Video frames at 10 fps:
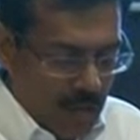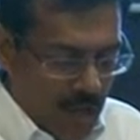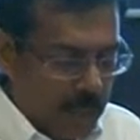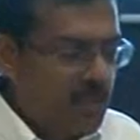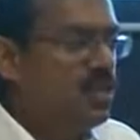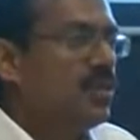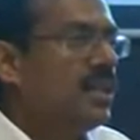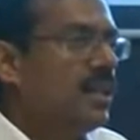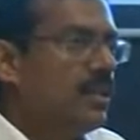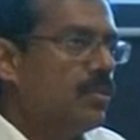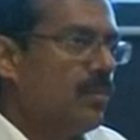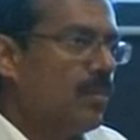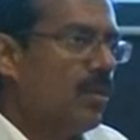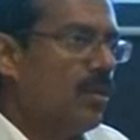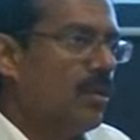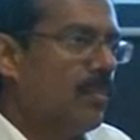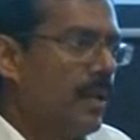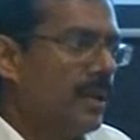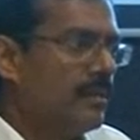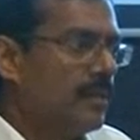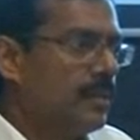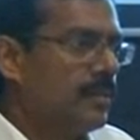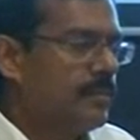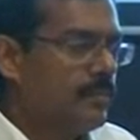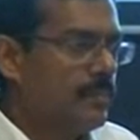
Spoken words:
opportunity to go and make that